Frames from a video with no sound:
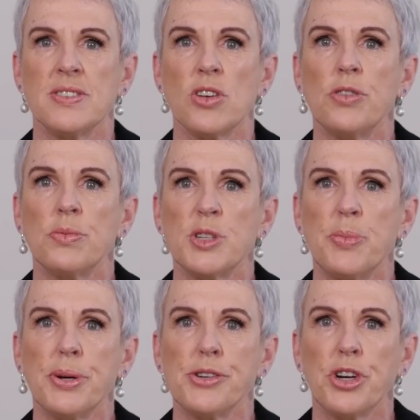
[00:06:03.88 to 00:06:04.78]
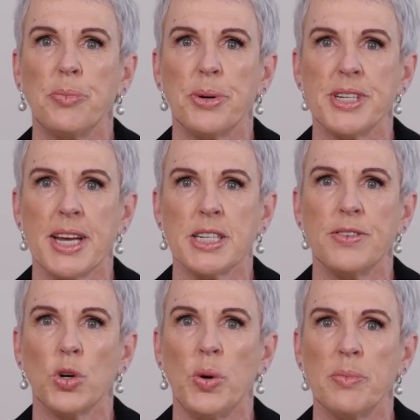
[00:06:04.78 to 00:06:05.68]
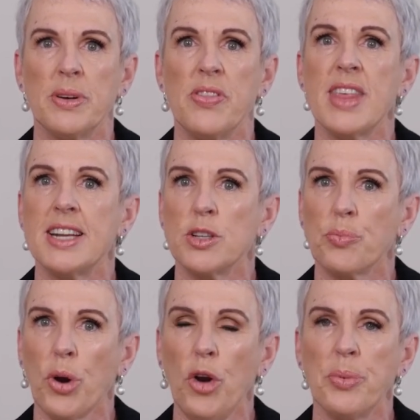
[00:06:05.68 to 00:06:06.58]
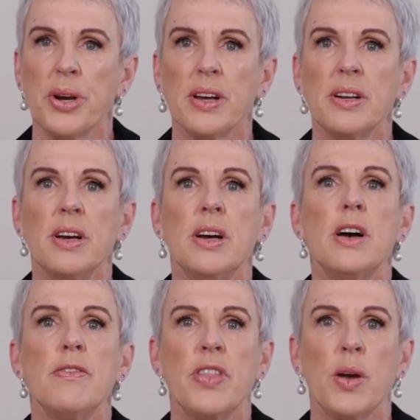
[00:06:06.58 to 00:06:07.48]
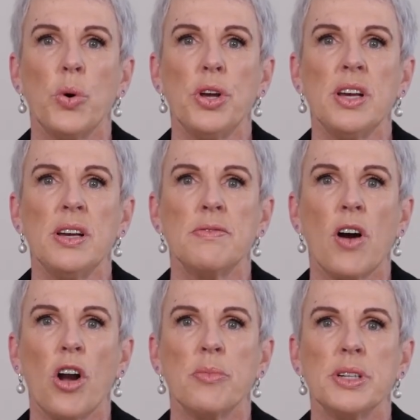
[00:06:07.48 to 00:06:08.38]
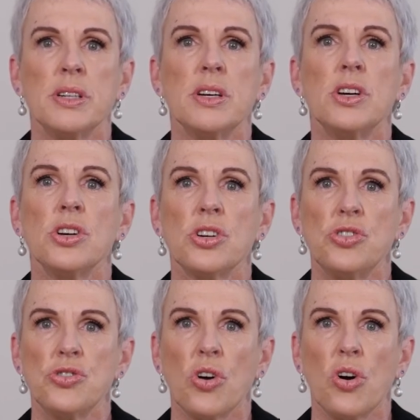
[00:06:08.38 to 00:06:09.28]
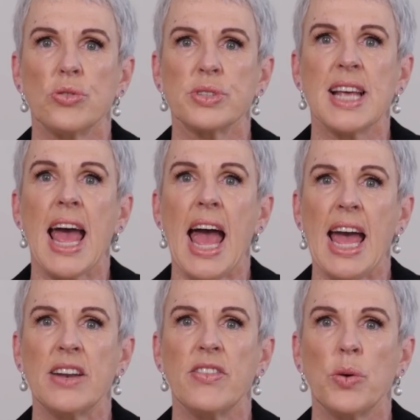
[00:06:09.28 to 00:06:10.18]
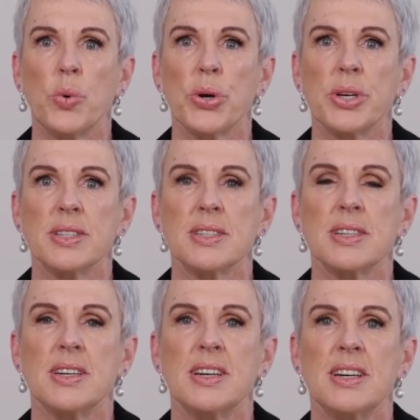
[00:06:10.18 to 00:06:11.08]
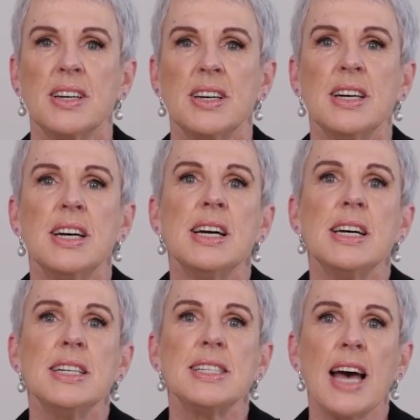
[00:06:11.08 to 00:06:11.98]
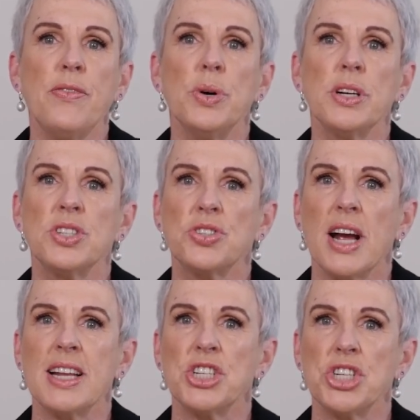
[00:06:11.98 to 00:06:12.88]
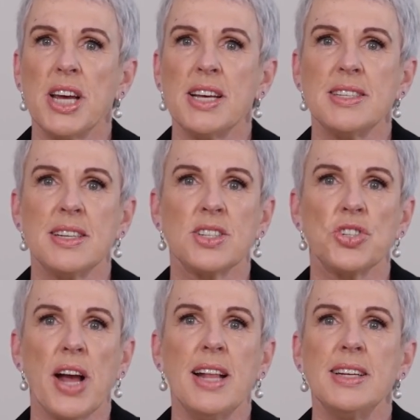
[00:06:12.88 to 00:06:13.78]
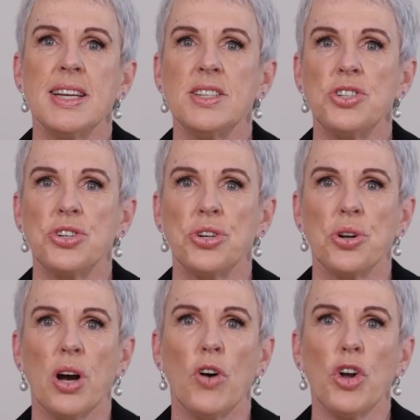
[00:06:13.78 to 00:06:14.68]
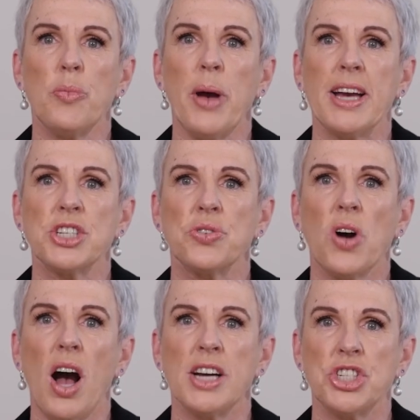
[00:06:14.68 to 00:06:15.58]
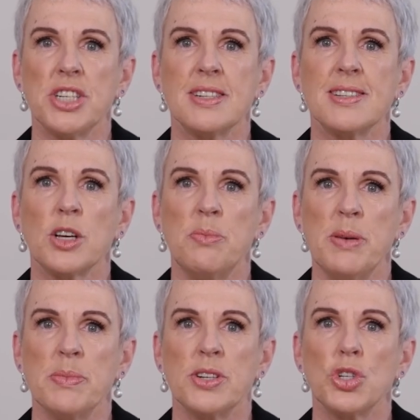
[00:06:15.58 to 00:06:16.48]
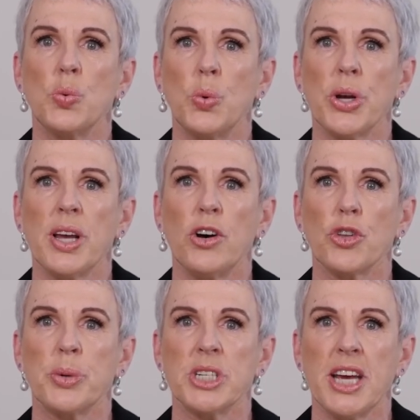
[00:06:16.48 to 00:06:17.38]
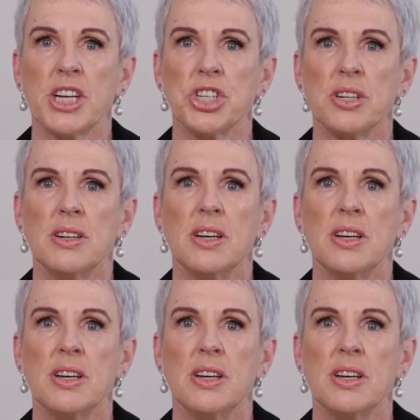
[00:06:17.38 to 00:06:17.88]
on respiratory protective equipment that is appropriate for their working environment, controls and their workers. Safe Work Australia shares the Australian Institute of Occupational Hygienists' commitment to worker health protection,